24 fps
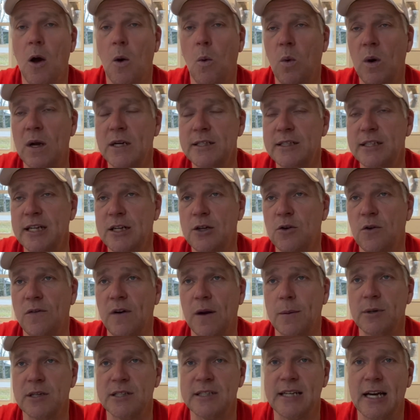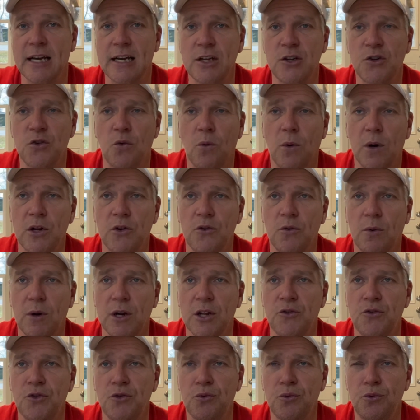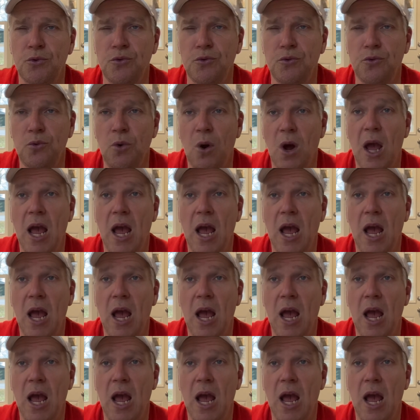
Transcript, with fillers: Wednesday, November second, twenty twenty-two,